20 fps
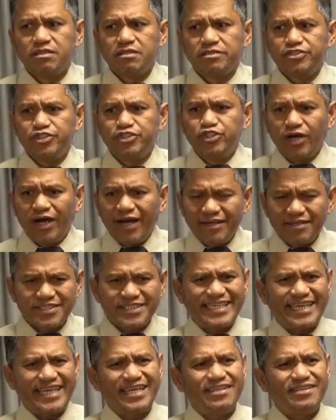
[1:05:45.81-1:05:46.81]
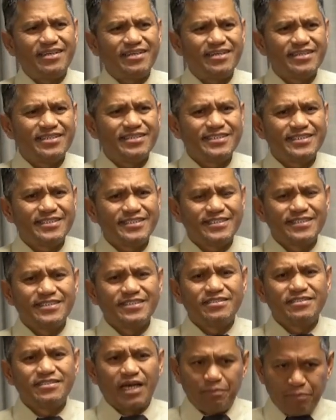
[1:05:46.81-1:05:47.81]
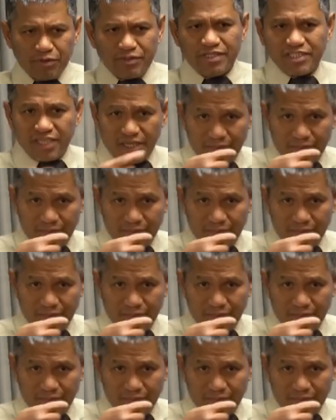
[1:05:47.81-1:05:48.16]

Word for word: John said, I put this in